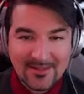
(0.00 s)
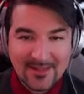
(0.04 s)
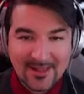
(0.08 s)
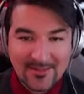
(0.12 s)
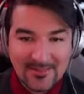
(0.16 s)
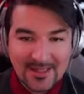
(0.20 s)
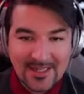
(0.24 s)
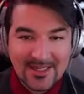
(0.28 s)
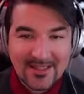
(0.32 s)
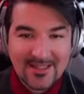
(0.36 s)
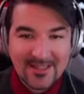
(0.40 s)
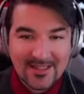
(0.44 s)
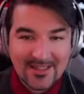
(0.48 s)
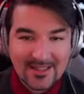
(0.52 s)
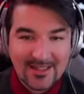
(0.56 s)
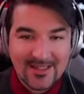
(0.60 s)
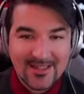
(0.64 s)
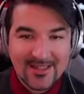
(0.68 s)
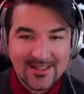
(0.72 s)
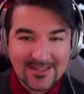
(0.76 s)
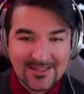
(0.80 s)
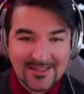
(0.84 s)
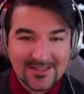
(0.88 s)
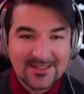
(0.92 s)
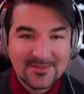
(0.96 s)
I'm not gonna lie,
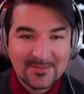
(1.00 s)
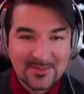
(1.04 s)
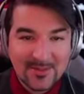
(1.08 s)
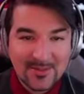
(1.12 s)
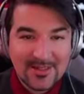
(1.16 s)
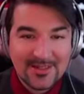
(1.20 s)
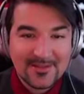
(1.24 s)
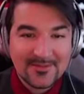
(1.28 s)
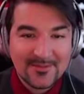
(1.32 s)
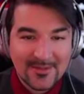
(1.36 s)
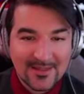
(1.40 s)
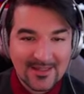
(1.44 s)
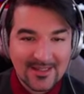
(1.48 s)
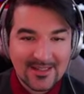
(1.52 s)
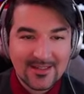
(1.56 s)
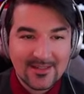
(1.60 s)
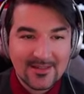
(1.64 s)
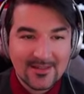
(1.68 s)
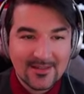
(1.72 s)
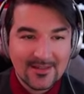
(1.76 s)
this is pretty funny.